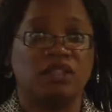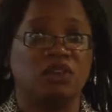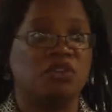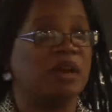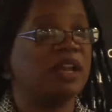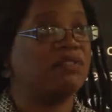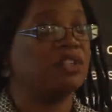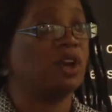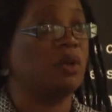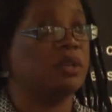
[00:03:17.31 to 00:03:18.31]
So you might have
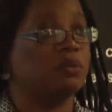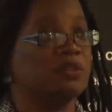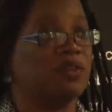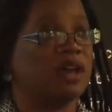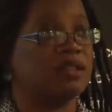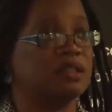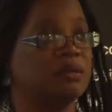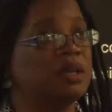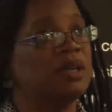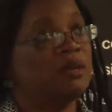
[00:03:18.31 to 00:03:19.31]
to go in and revise them.